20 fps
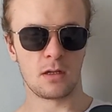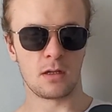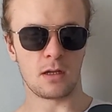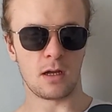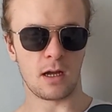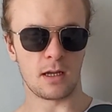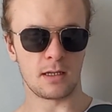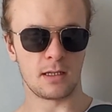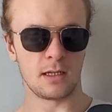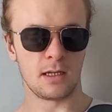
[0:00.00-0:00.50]

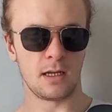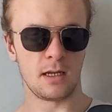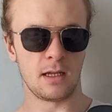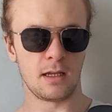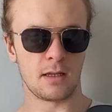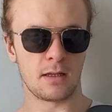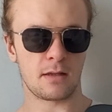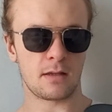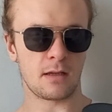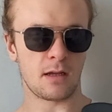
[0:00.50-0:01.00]

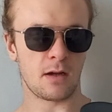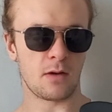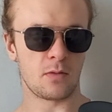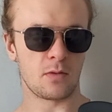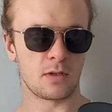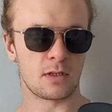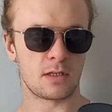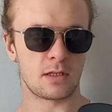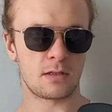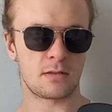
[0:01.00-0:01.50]
Ideally, I
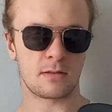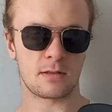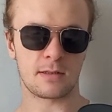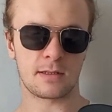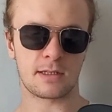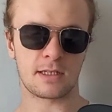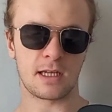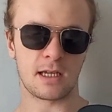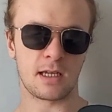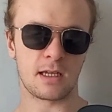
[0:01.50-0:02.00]
would
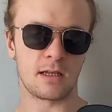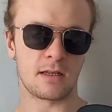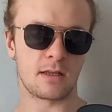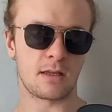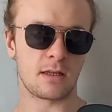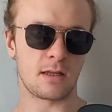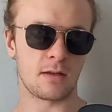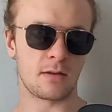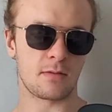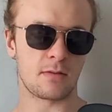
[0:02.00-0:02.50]
say
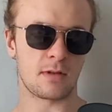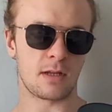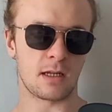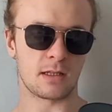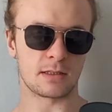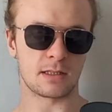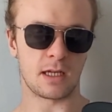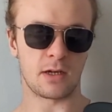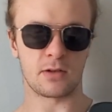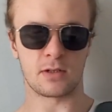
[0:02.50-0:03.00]
the
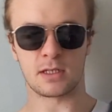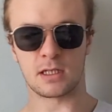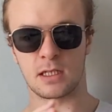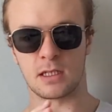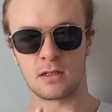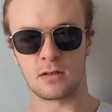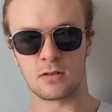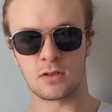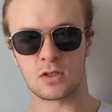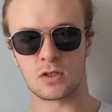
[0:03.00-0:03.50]

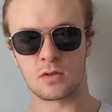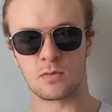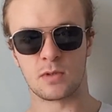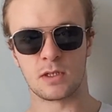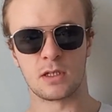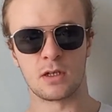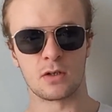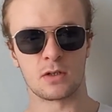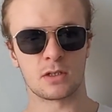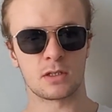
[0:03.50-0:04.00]
L-tyrosine should be
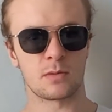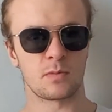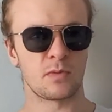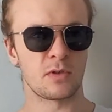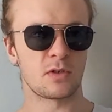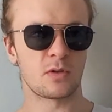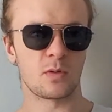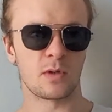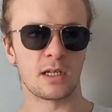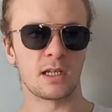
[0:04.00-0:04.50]
dosed
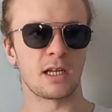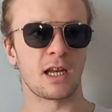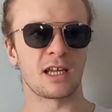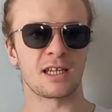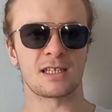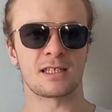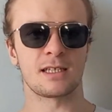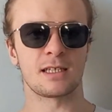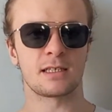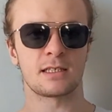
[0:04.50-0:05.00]
between like
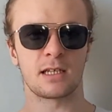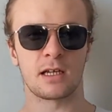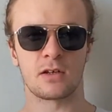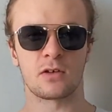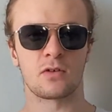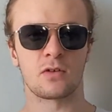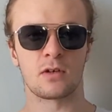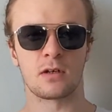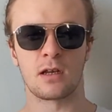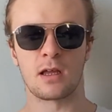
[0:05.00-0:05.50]

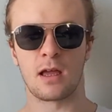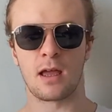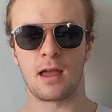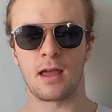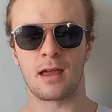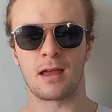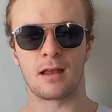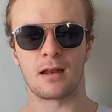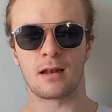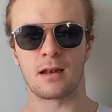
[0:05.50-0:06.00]
600
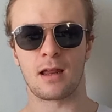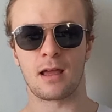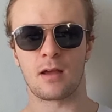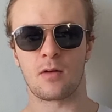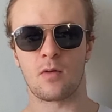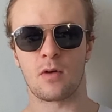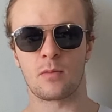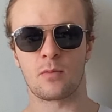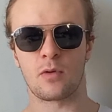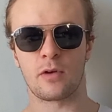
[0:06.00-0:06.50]
and like
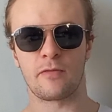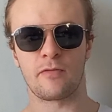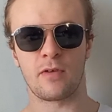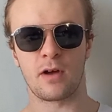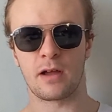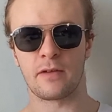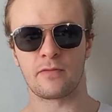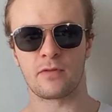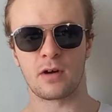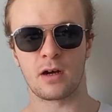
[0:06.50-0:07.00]

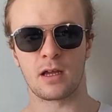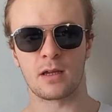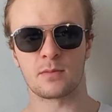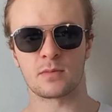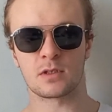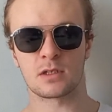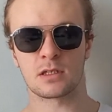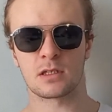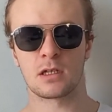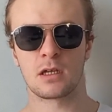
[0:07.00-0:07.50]
1.5
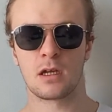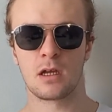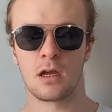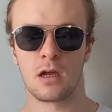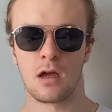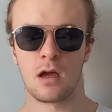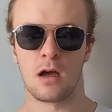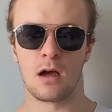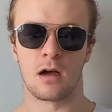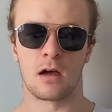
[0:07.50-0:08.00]
grams.
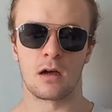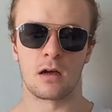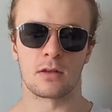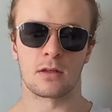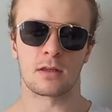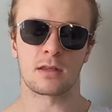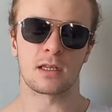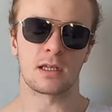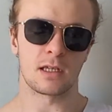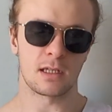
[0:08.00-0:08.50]
The
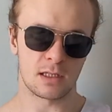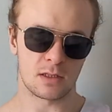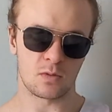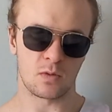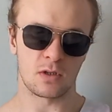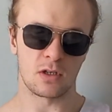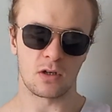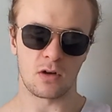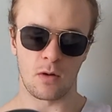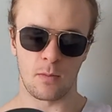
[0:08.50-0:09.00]
thing is,
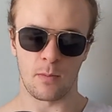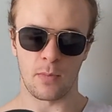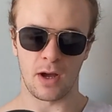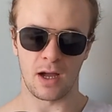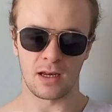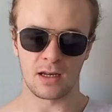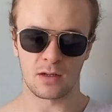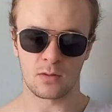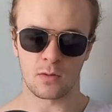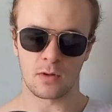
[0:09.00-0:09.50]
when you
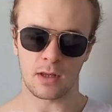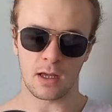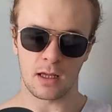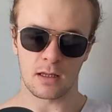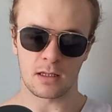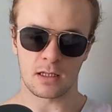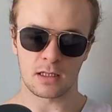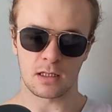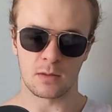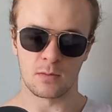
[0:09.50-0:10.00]
combine it with
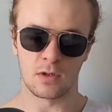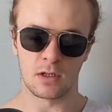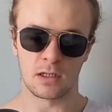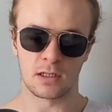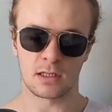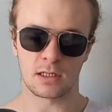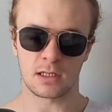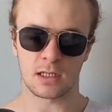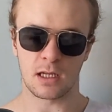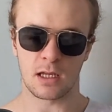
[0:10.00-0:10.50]
other
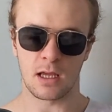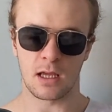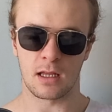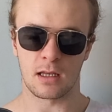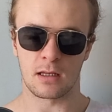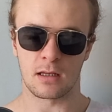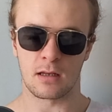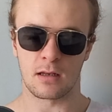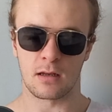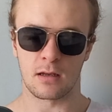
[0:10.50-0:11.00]
stimulants and